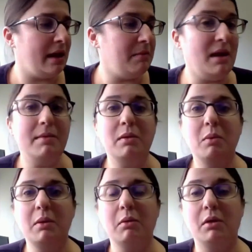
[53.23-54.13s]
and
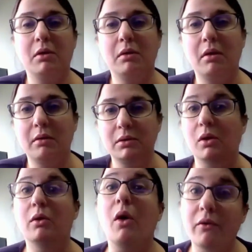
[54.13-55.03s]
maybe we will
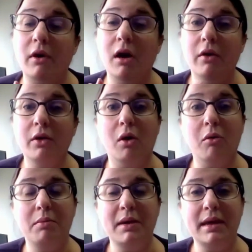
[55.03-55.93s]
you know overall the
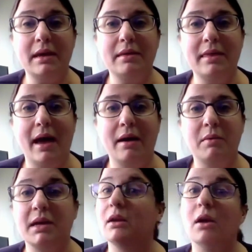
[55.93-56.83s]
goal will be
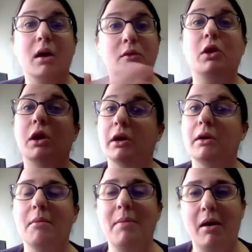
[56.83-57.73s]
that we can
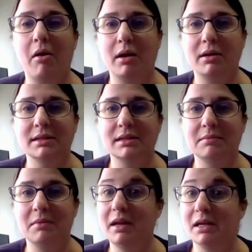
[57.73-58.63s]
learn about
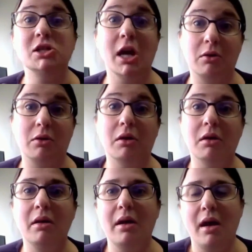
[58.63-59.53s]
autism in
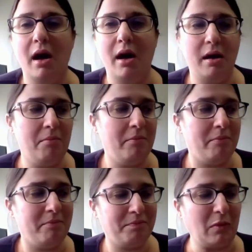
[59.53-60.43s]
general um,